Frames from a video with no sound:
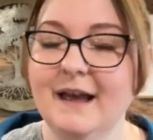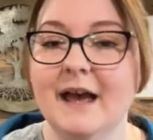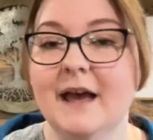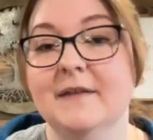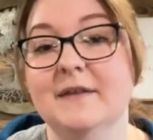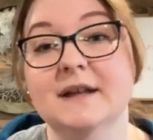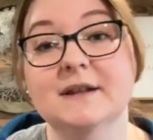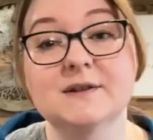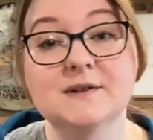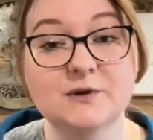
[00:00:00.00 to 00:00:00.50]

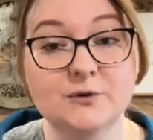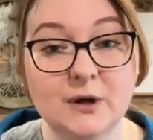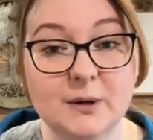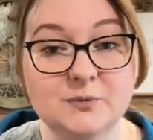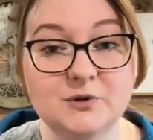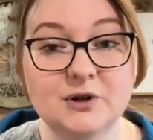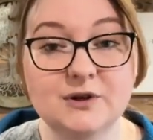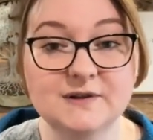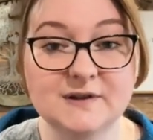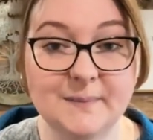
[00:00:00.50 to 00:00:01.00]
and then
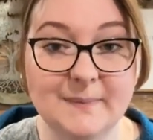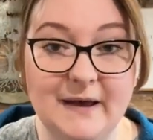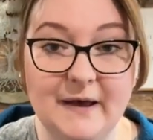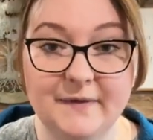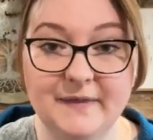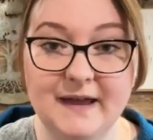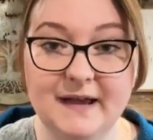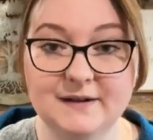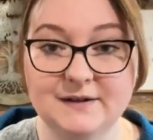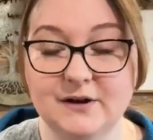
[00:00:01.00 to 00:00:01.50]
scriptures
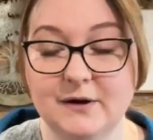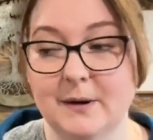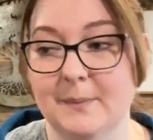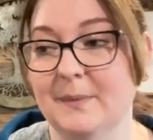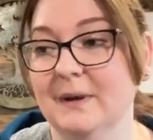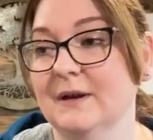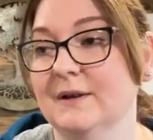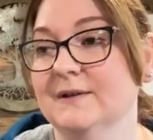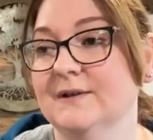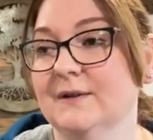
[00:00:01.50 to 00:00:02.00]
about that topic.